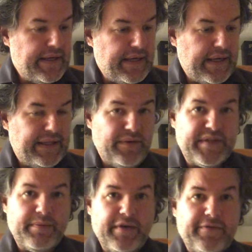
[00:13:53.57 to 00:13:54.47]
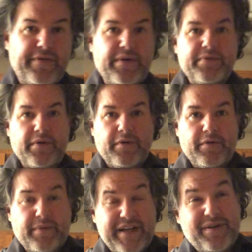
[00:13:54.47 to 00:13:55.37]
It used to be a funeral
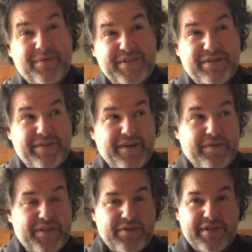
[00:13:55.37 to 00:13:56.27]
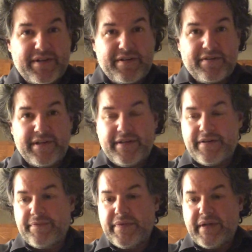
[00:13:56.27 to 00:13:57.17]
home. I know I'm starting the ghost stories kind of early
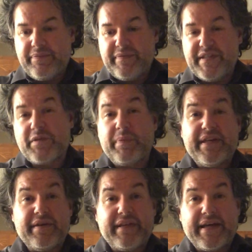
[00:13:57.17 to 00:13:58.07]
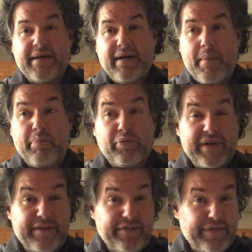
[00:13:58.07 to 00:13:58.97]
here. This will be like a
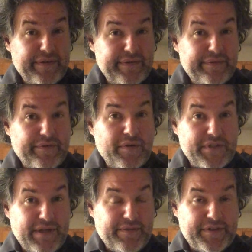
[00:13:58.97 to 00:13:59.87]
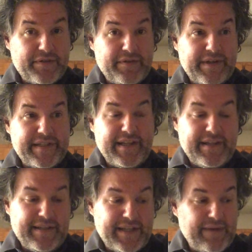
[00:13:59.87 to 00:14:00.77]
brief version of the story because I'd
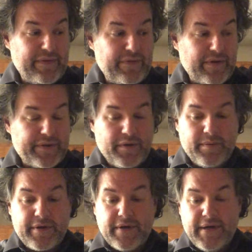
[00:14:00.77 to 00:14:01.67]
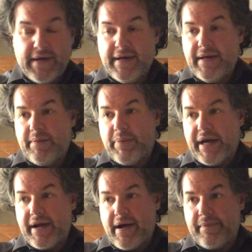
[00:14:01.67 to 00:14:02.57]
like to save it for October.
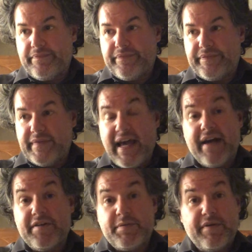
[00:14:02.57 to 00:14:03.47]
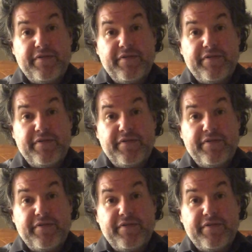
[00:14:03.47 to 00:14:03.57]
But yeah, it used to be a